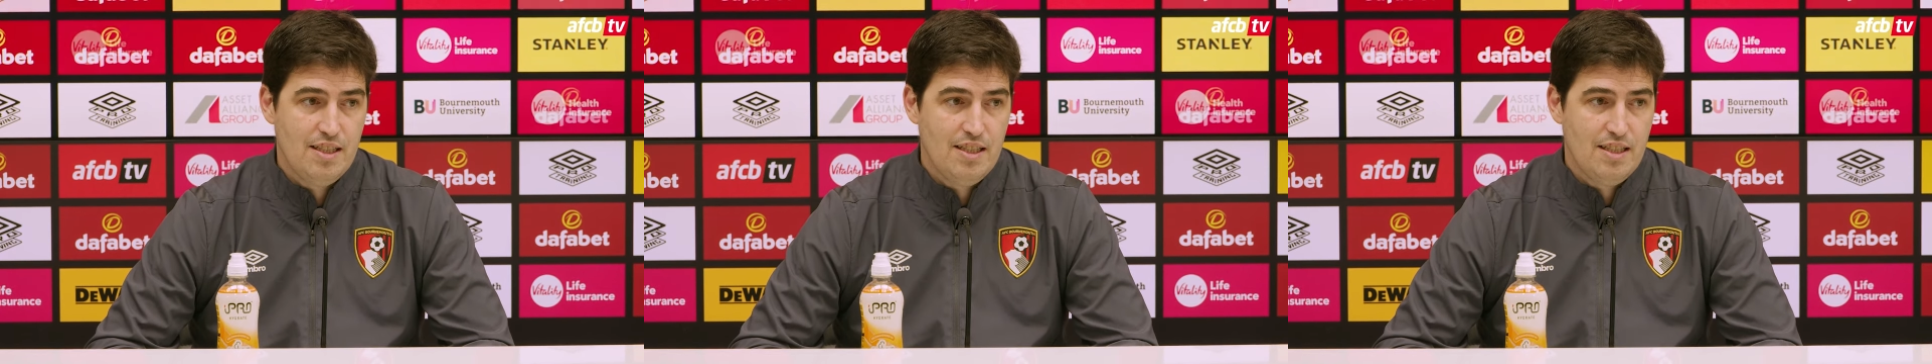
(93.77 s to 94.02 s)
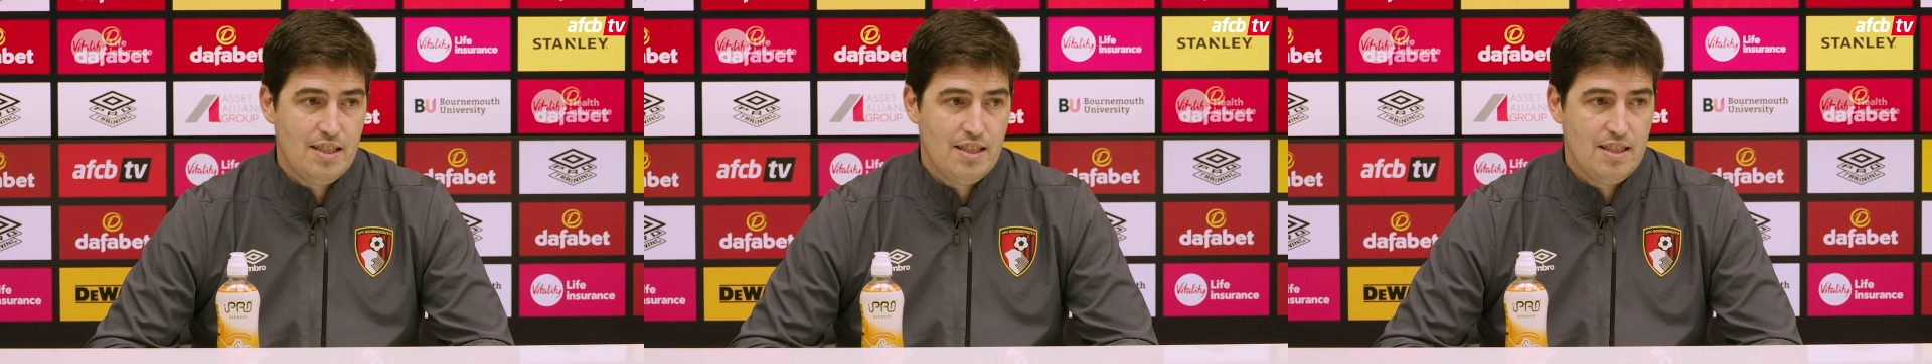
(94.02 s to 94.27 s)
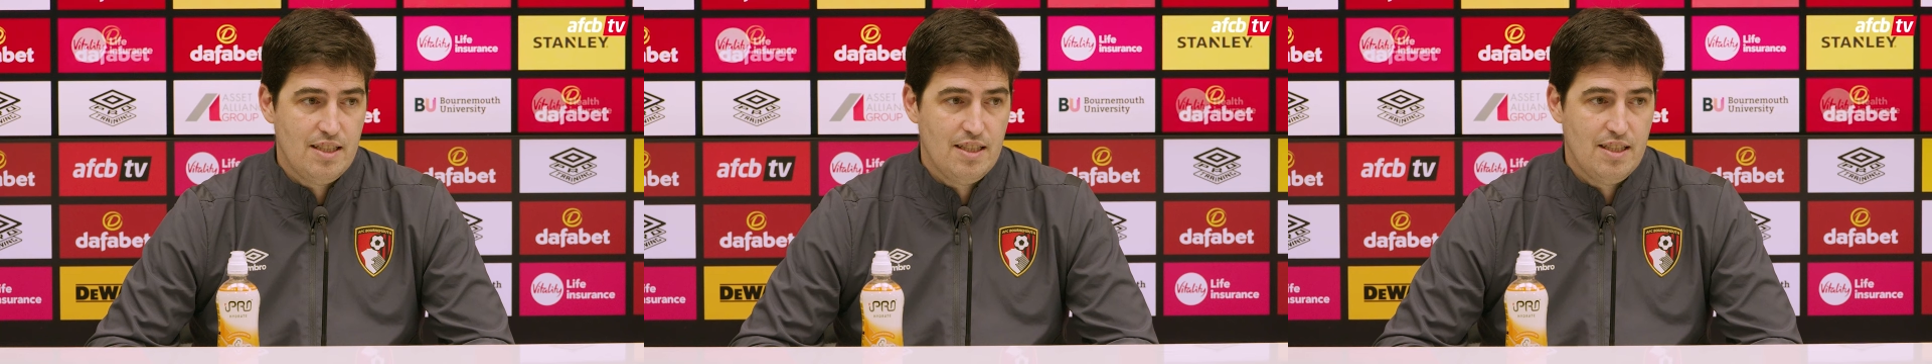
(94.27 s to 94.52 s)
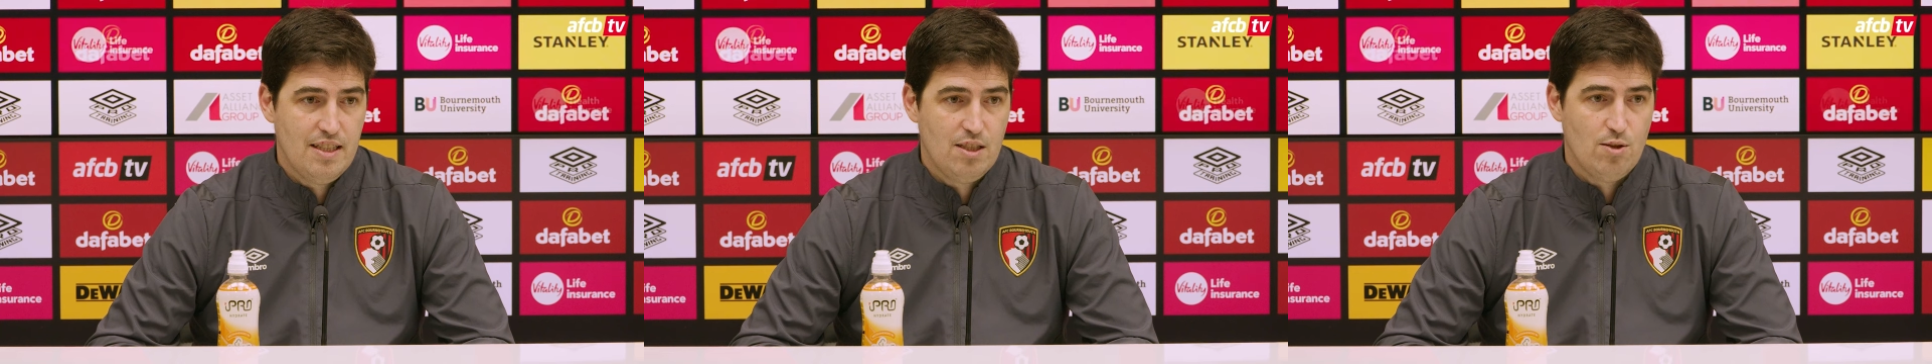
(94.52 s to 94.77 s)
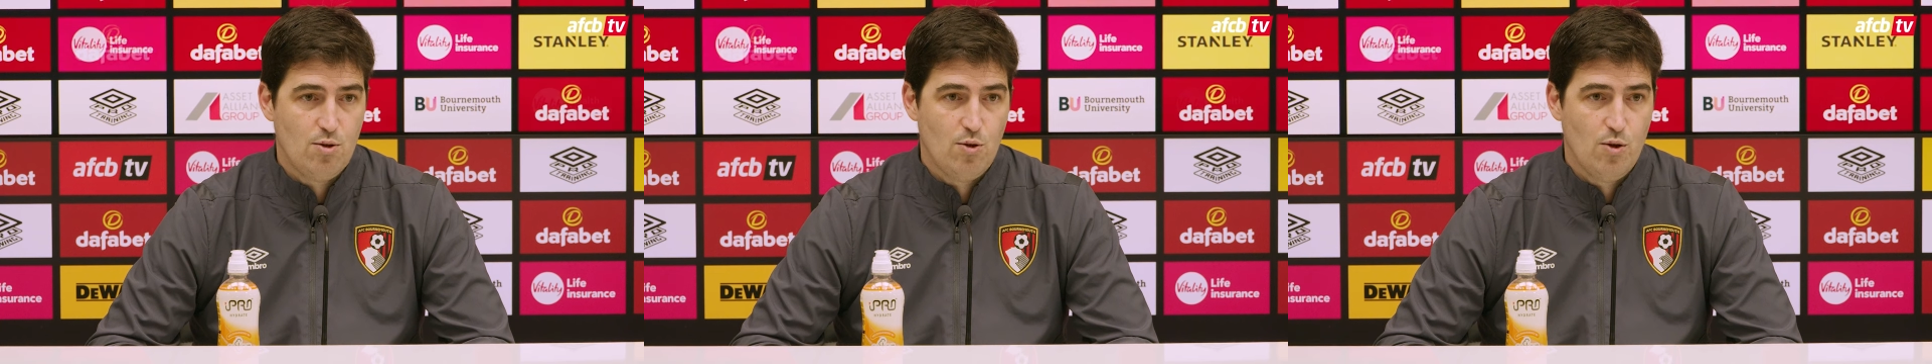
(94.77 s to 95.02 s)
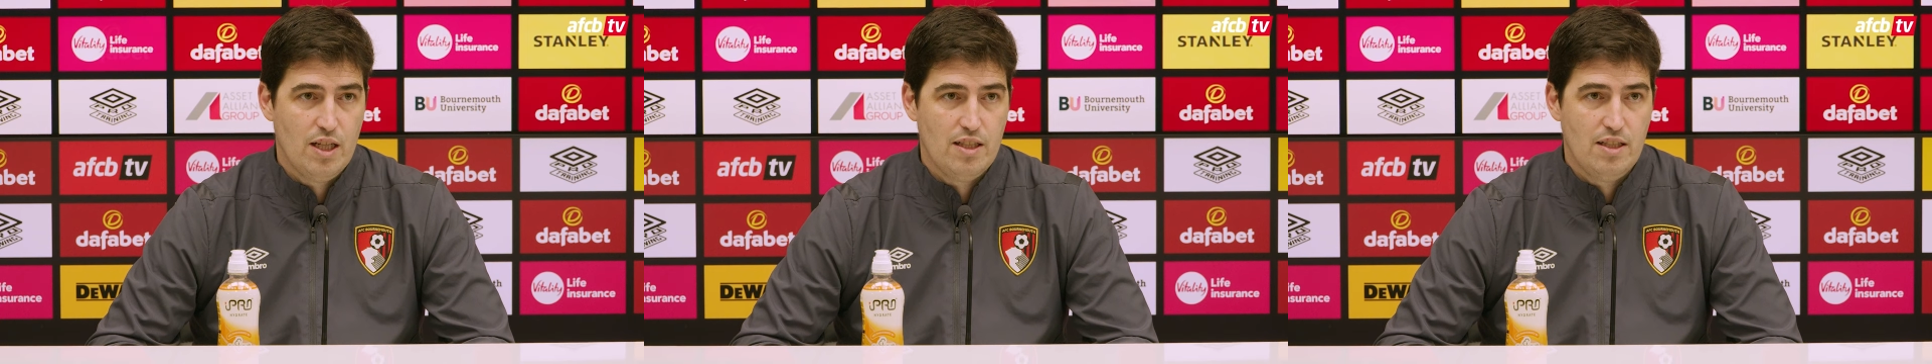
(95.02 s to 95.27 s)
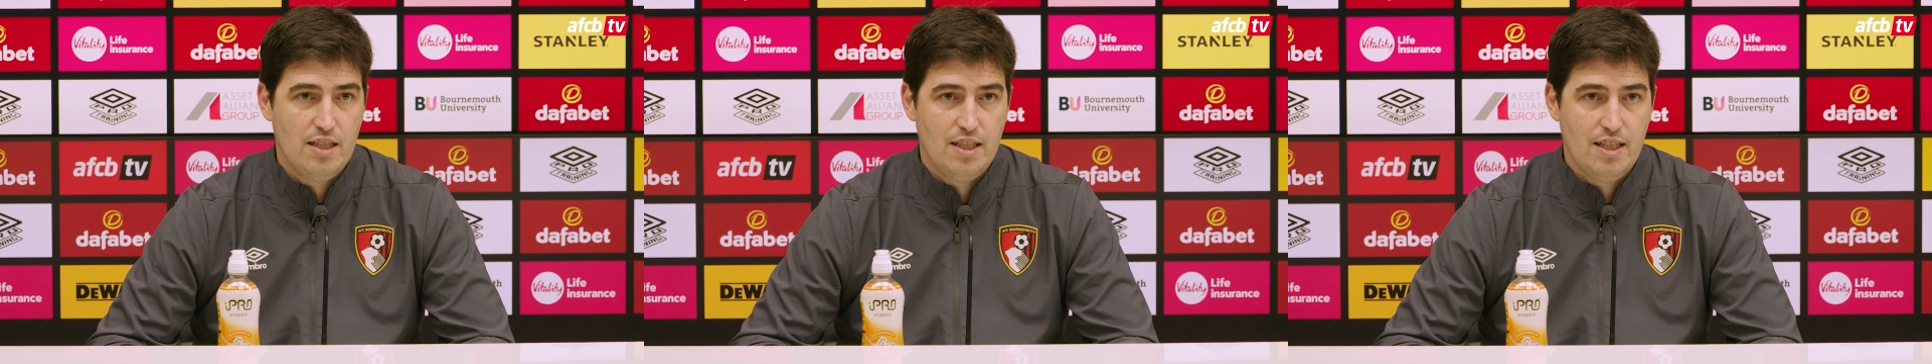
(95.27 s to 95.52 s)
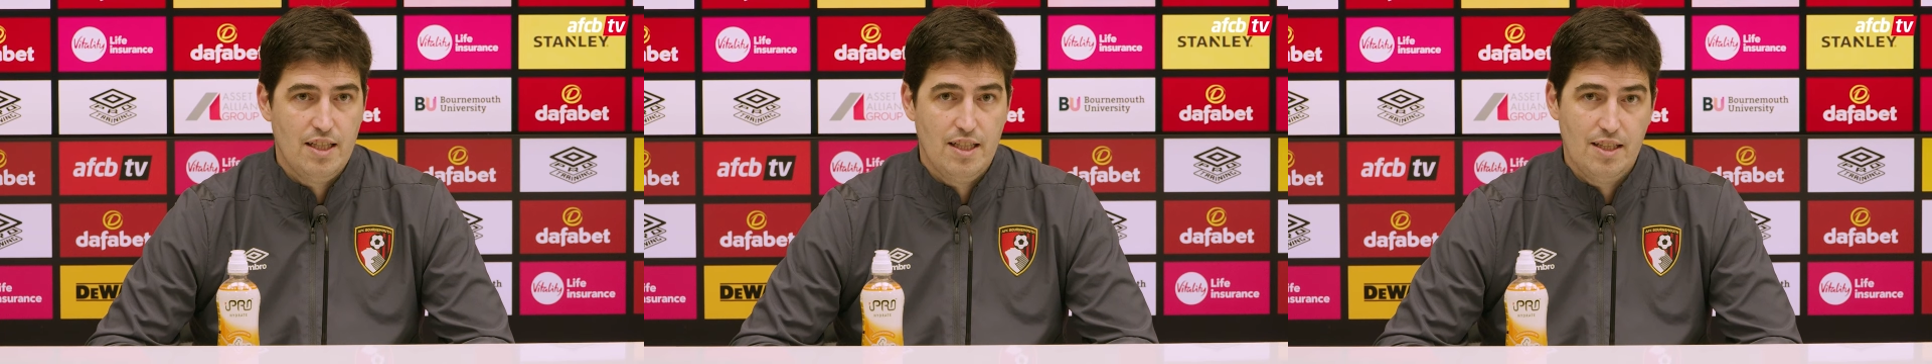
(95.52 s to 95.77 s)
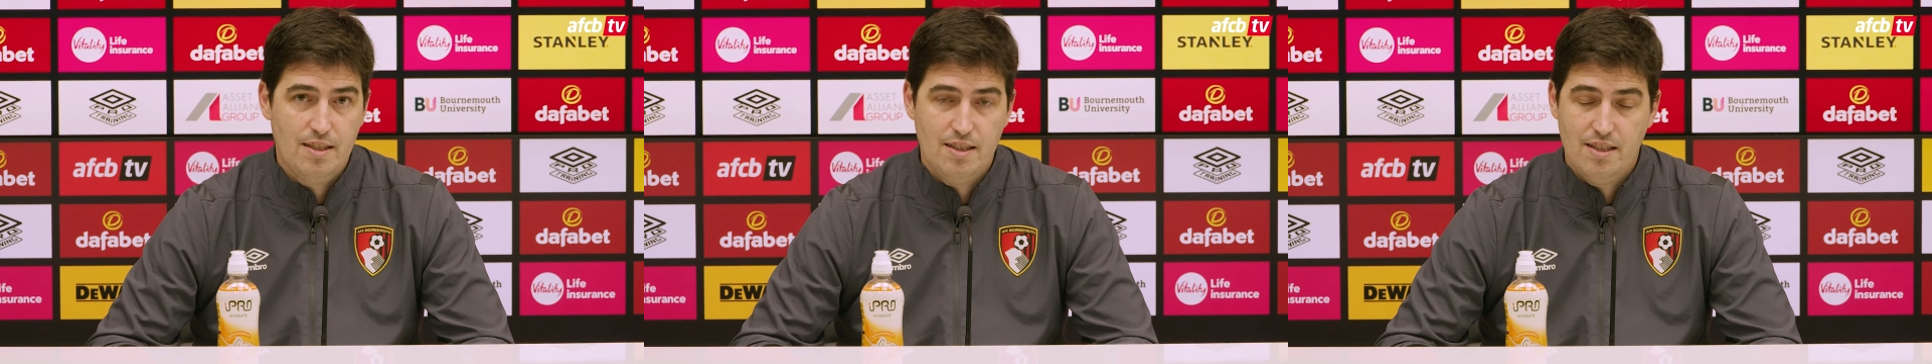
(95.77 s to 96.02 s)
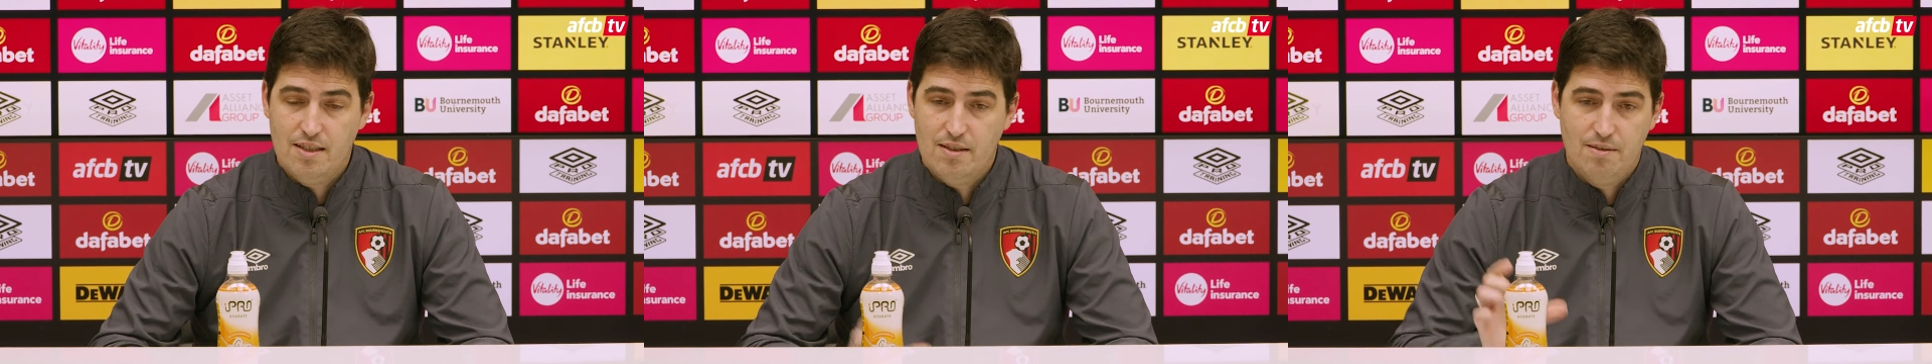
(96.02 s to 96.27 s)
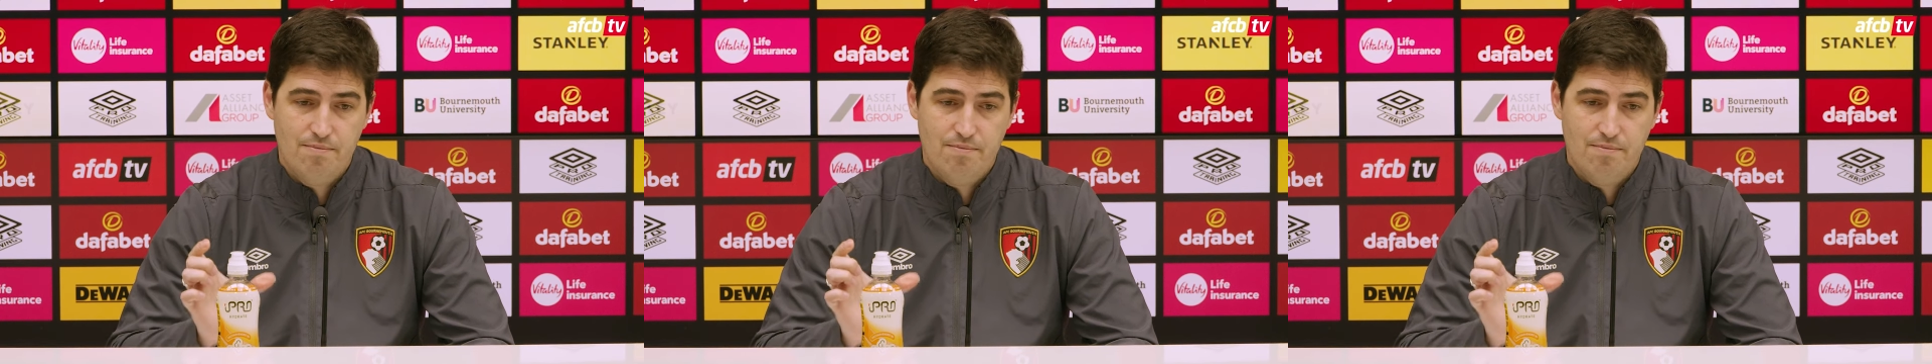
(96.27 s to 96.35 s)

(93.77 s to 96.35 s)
It's true that it's